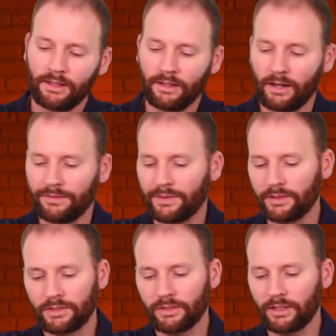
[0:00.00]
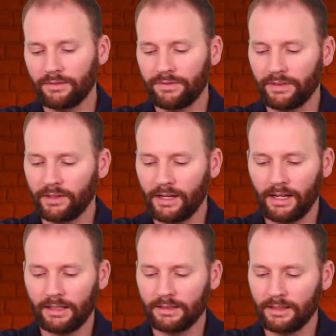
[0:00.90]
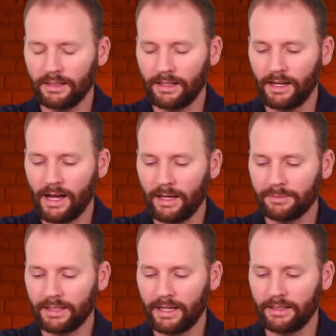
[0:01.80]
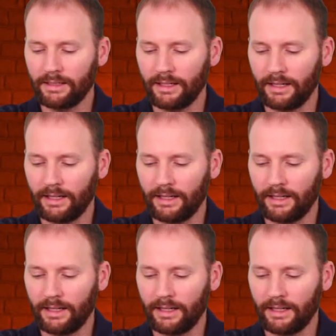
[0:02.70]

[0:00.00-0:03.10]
You know, if you're just looking for a high upside